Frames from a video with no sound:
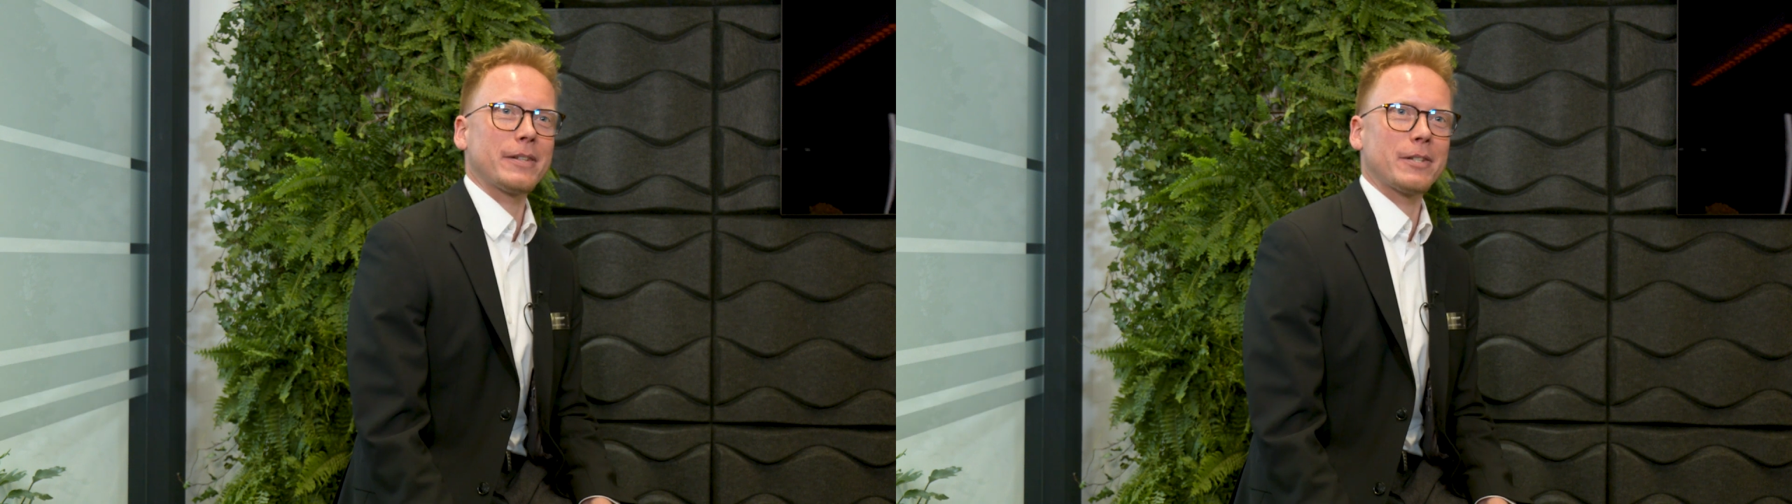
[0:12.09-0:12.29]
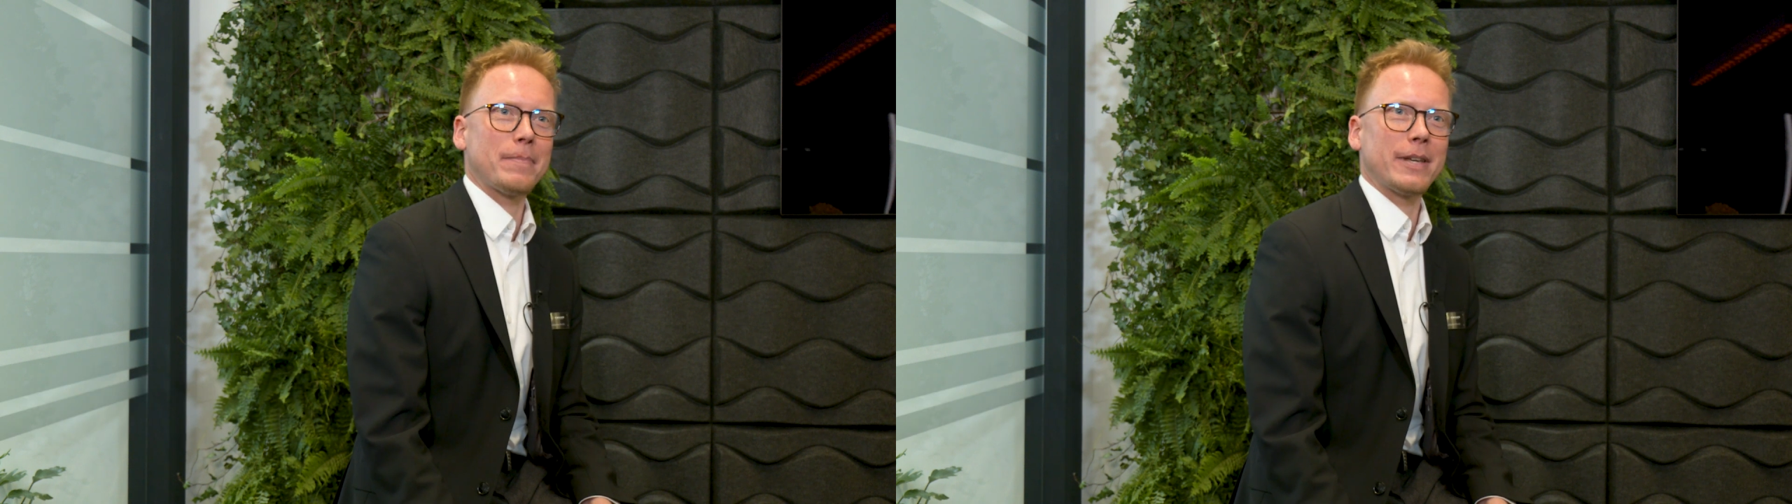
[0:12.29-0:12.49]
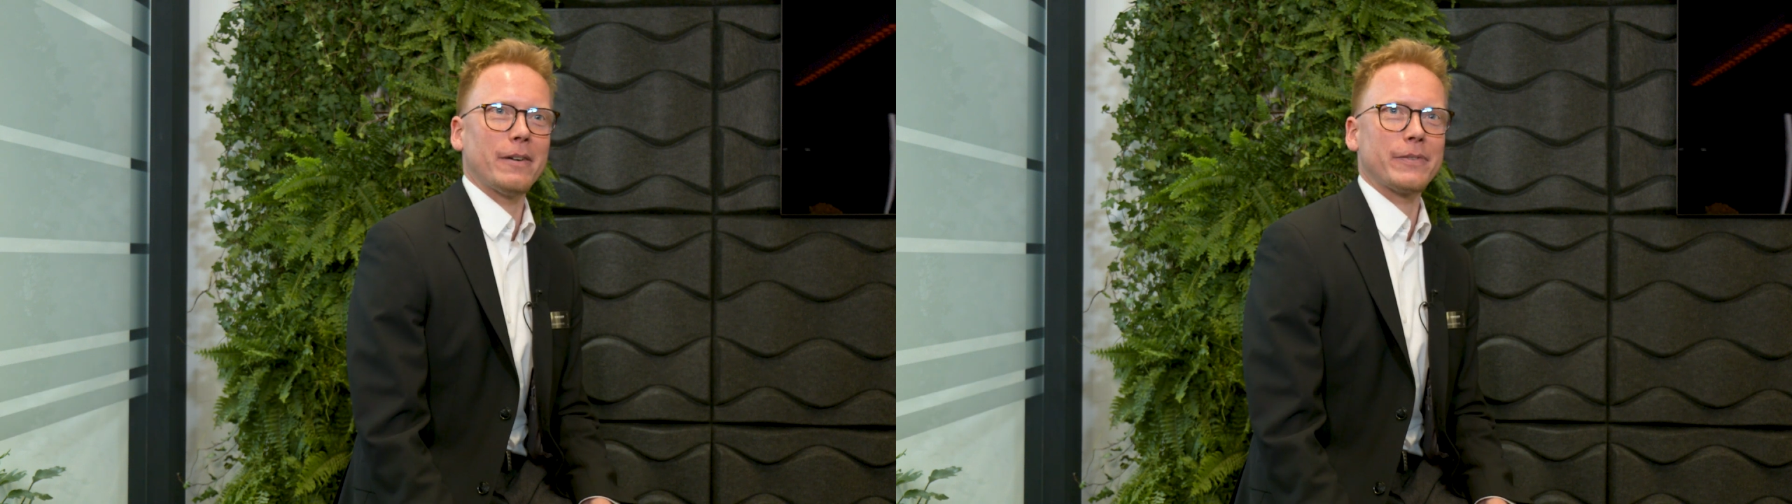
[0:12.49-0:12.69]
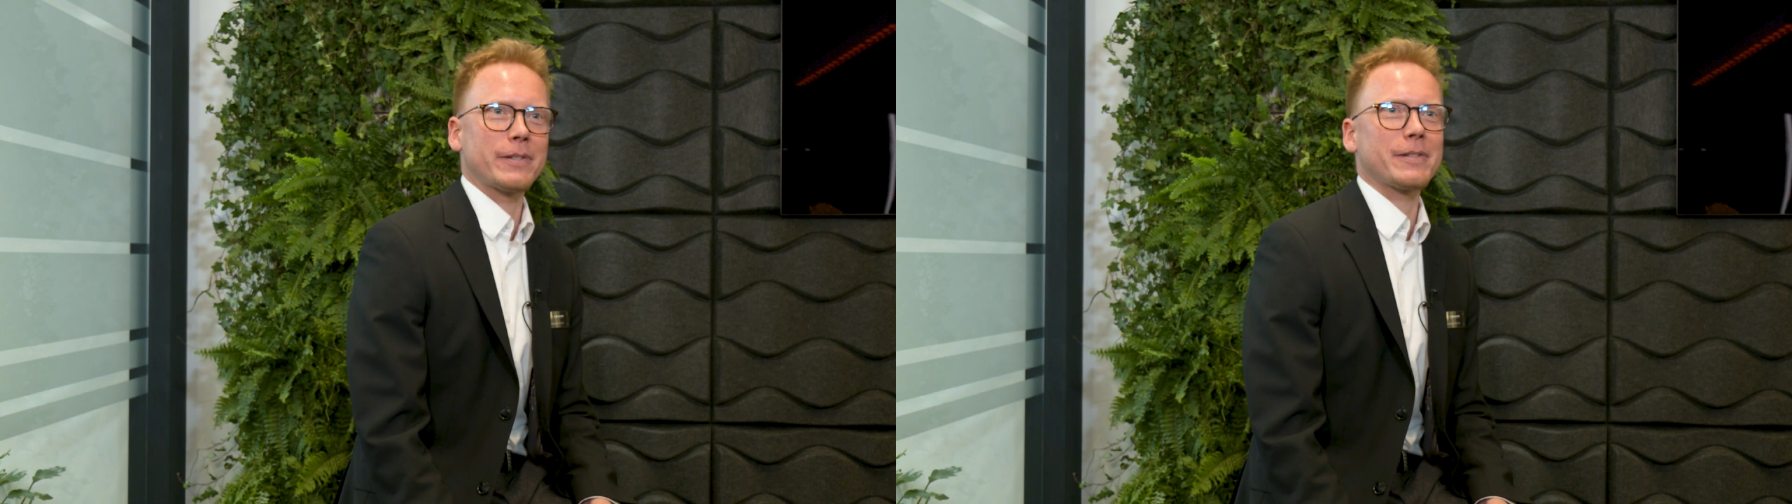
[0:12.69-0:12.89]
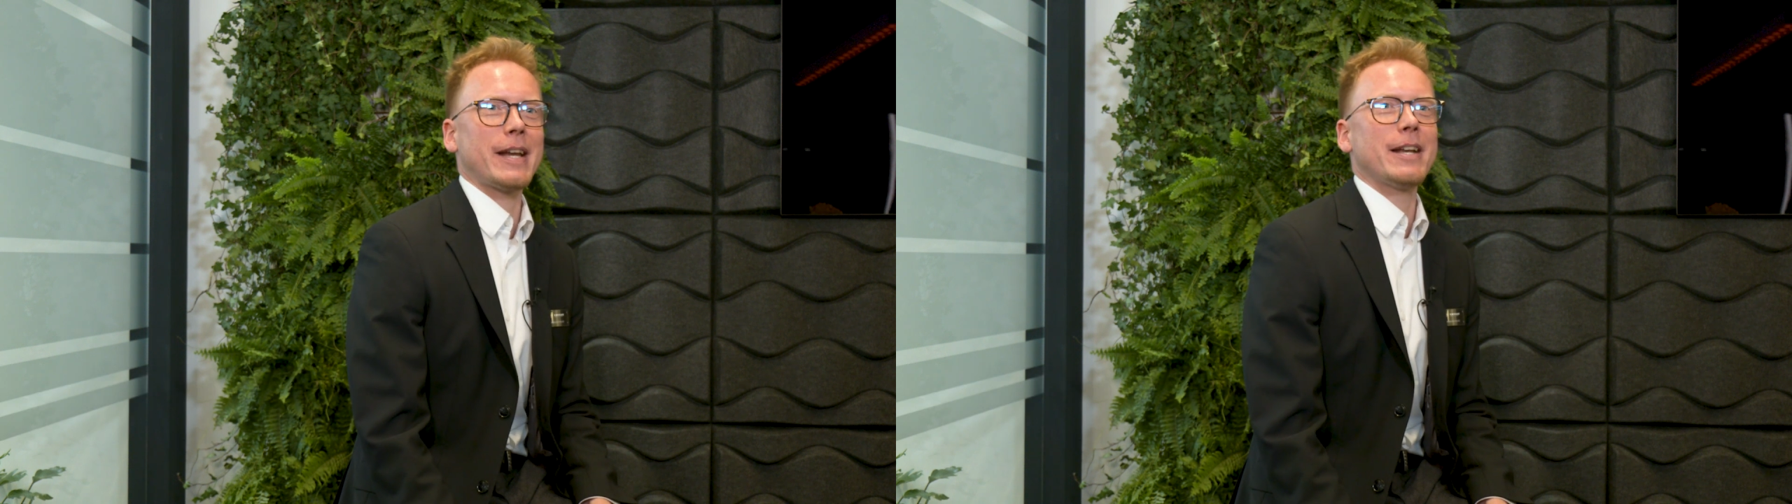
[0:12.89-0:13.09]
topic of
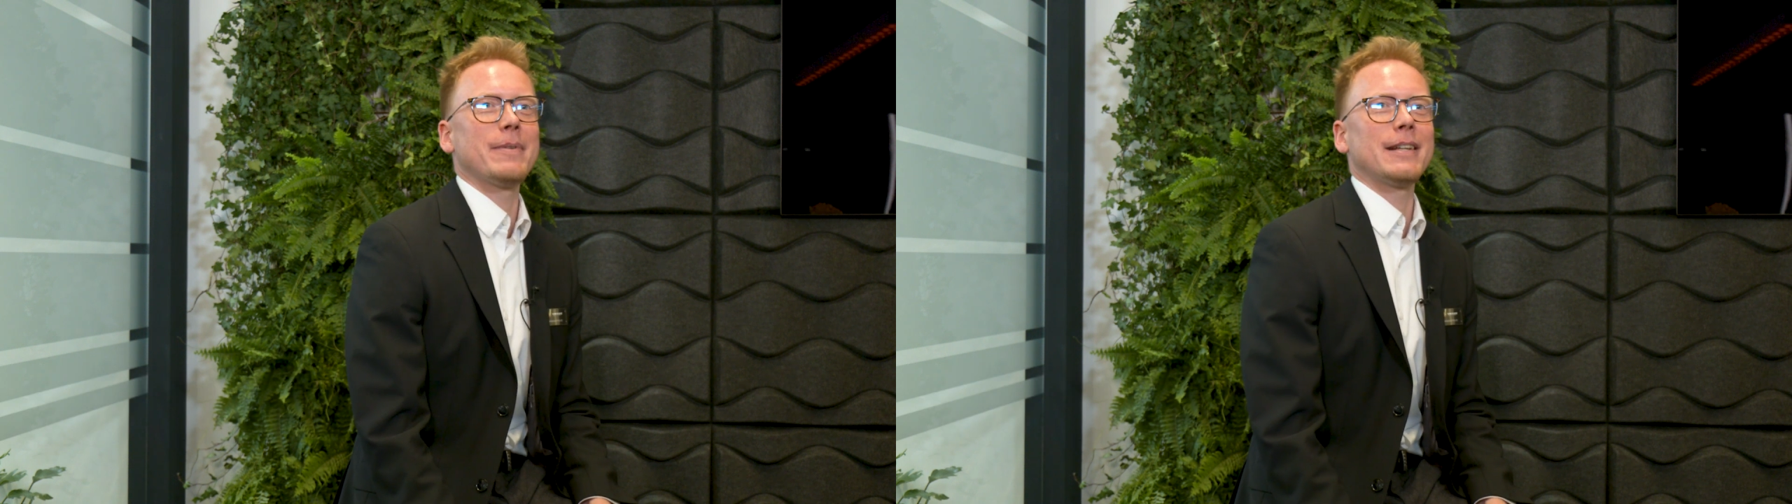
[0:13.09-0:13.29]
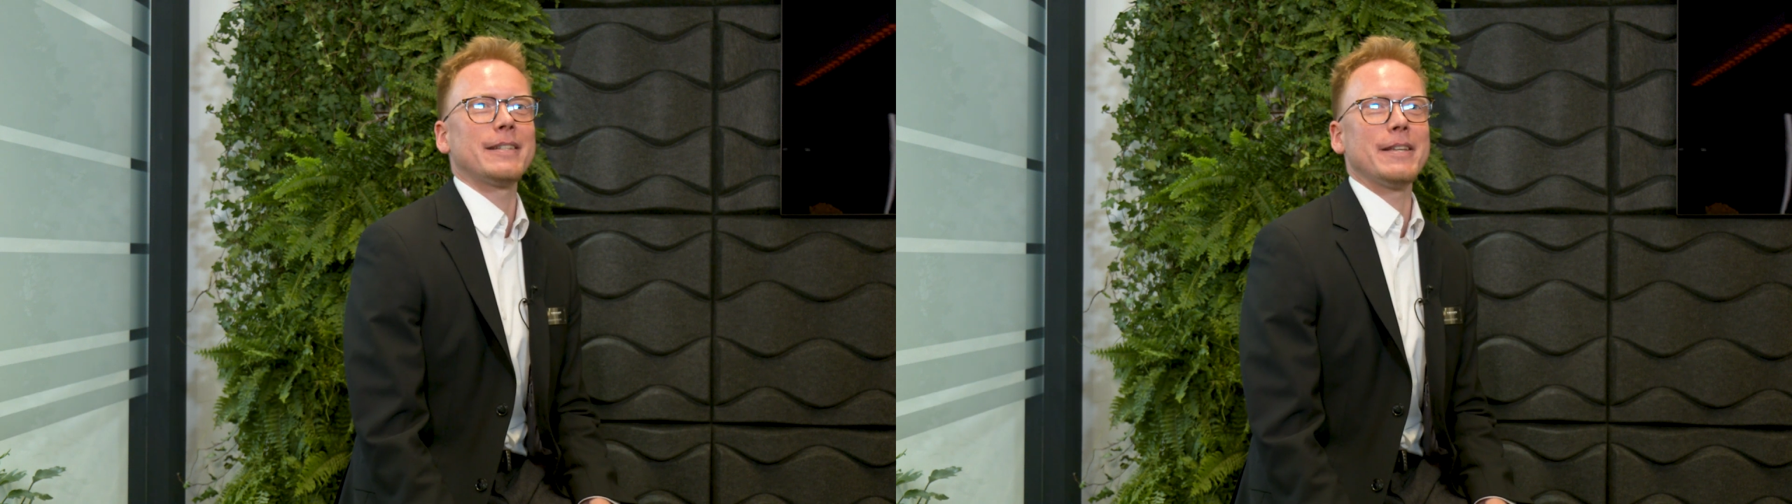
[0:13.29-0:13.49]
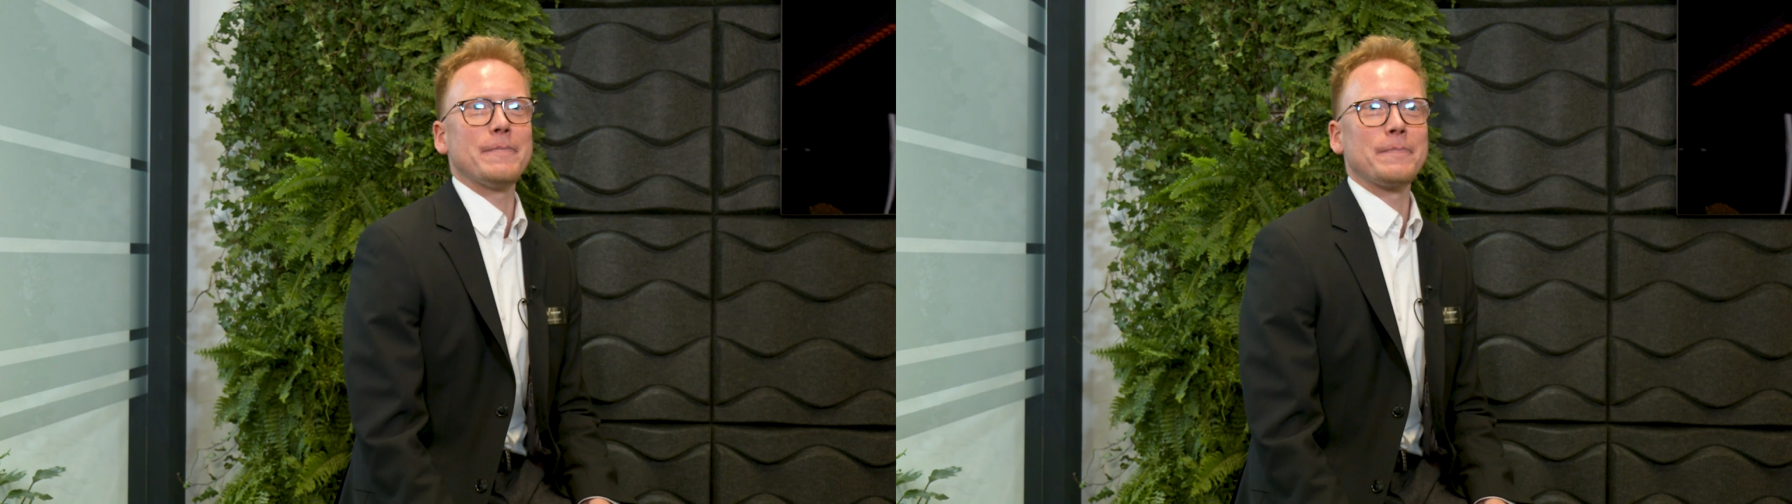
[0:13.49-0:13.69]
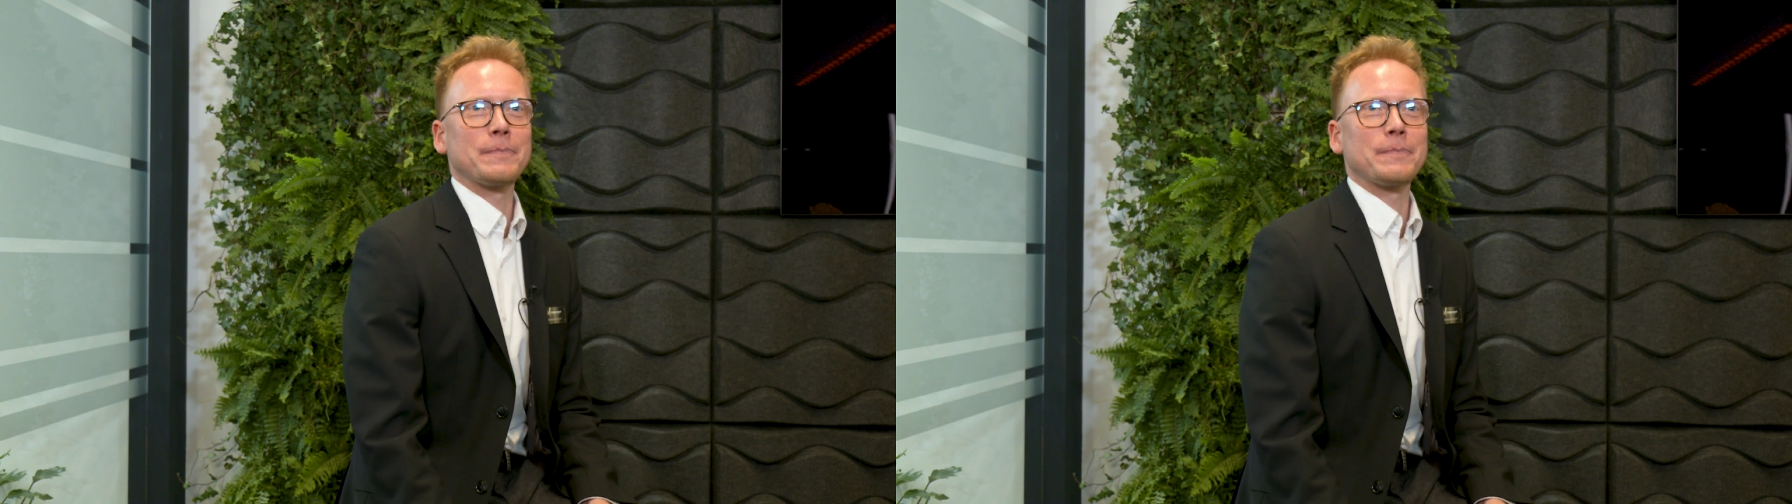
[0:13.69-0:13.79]
sustainability.